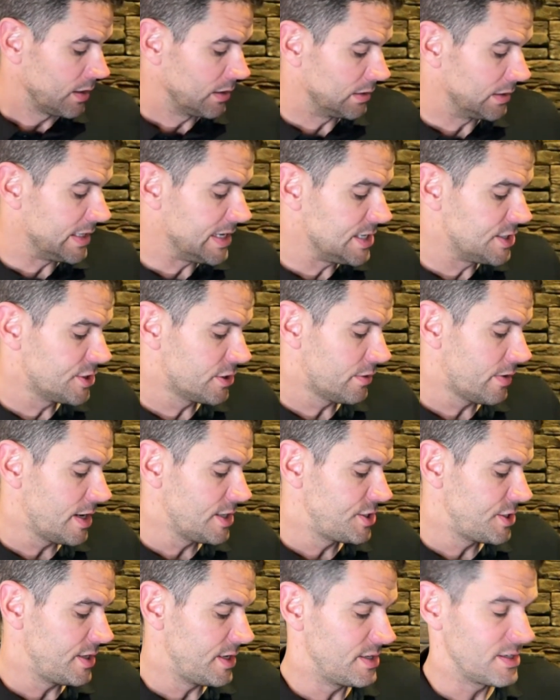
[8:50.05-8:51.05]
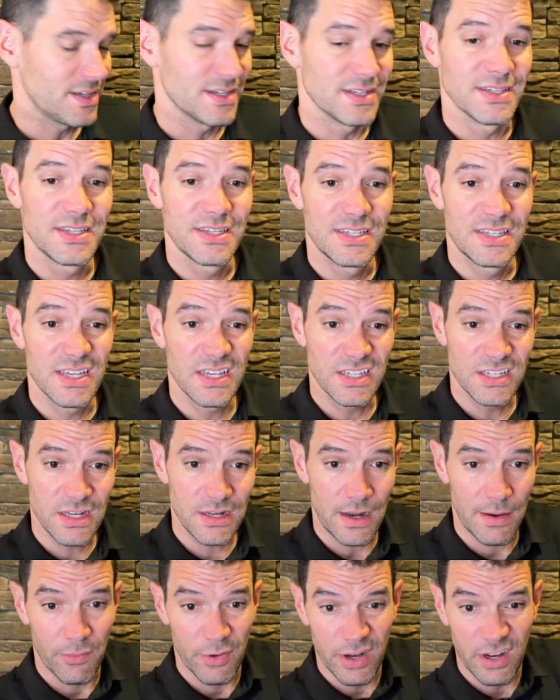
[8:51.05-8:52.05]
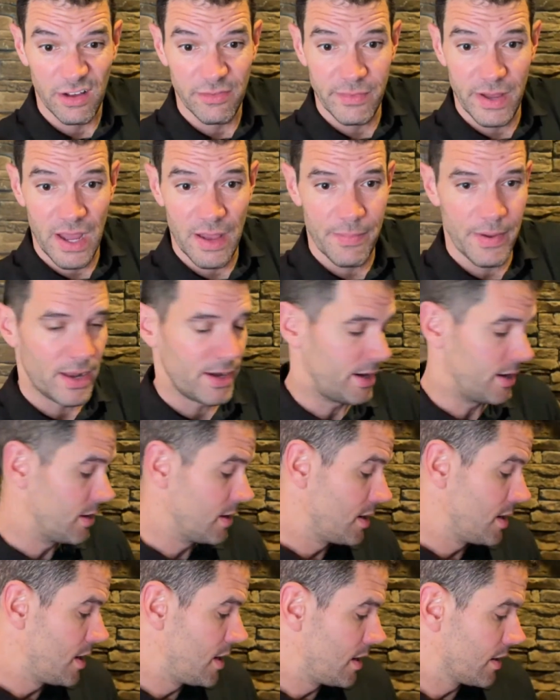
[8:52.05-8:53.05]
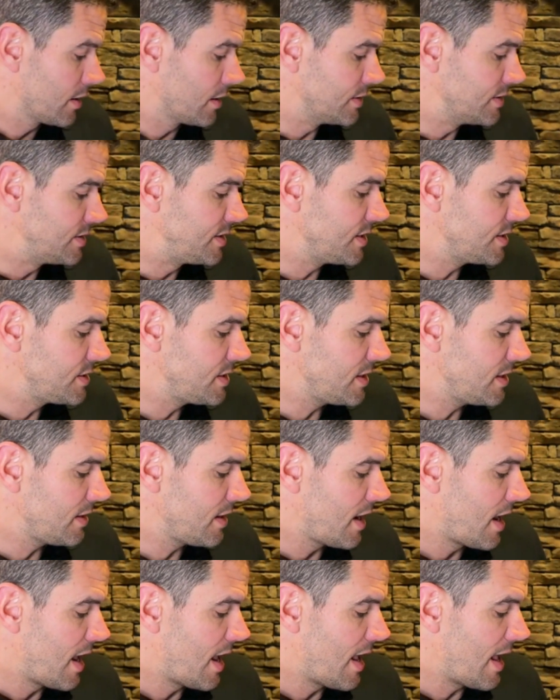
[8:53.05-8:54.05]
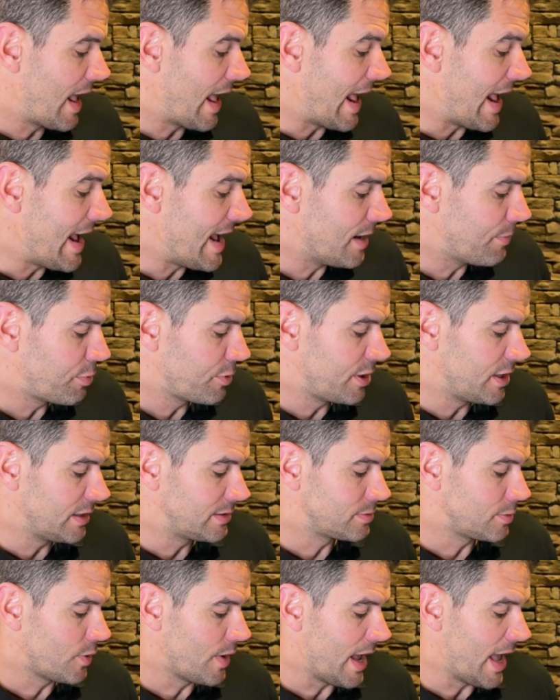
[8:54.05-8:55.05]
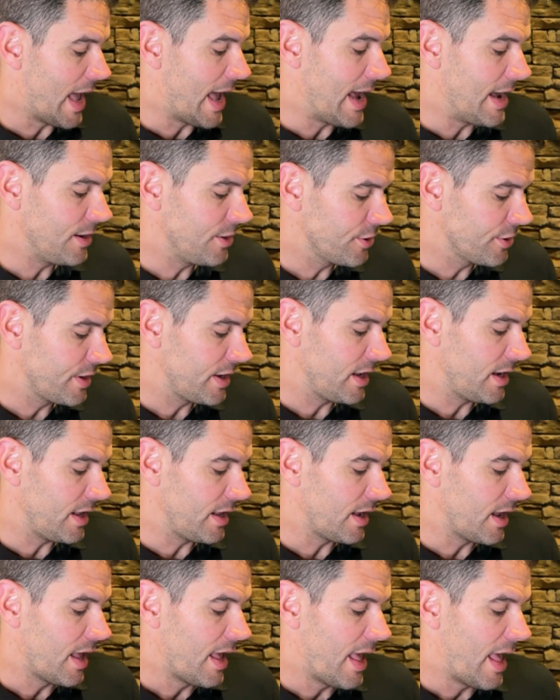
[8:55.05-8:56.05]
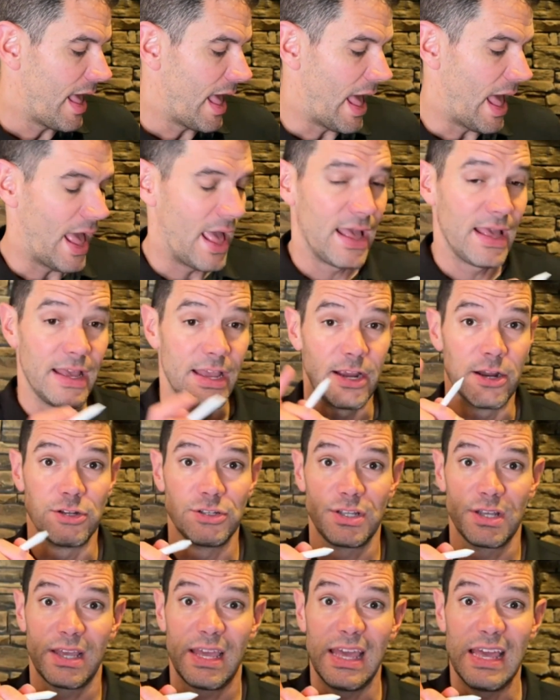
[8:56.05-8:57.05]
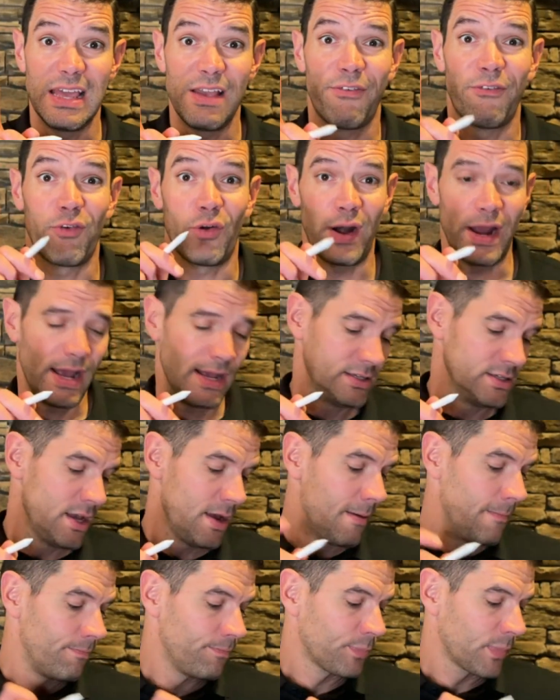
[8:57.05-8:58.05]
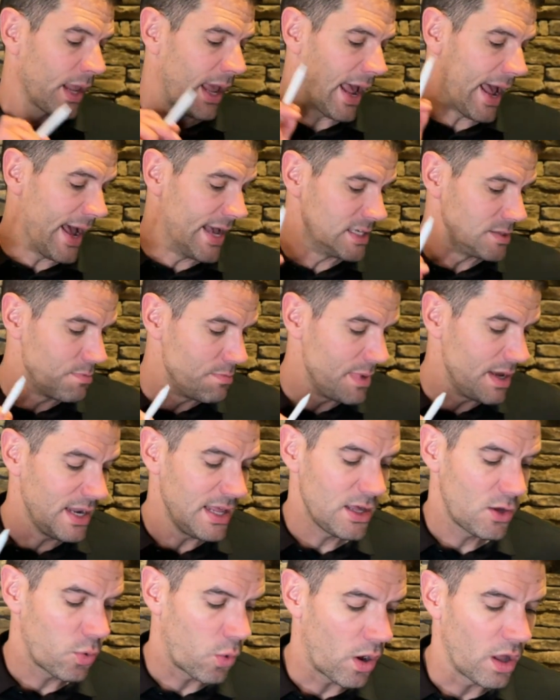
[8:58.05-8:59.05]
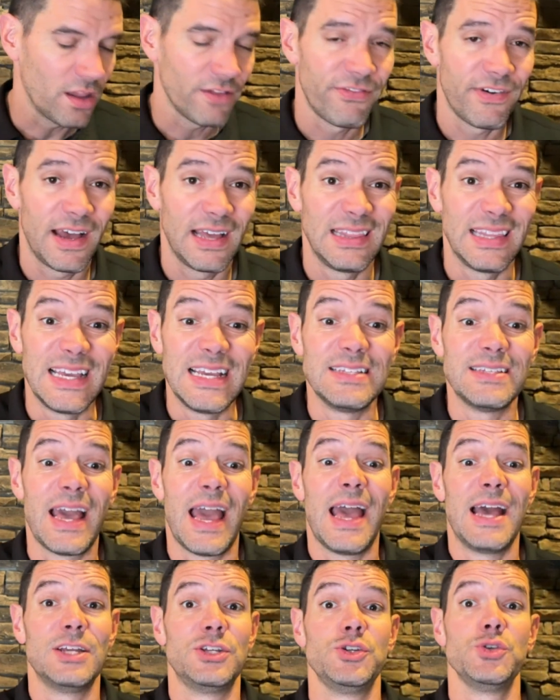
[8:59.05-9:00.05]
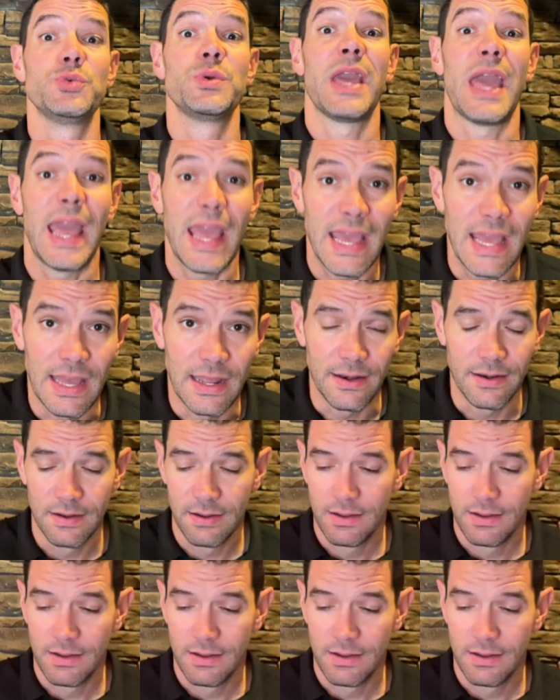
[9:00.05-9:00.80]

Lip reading: Lead generation is consistent. I'm reading off my iPad here. Consistent and predictable. And you're getting, here's the key phrase, as many qualified leads as you can.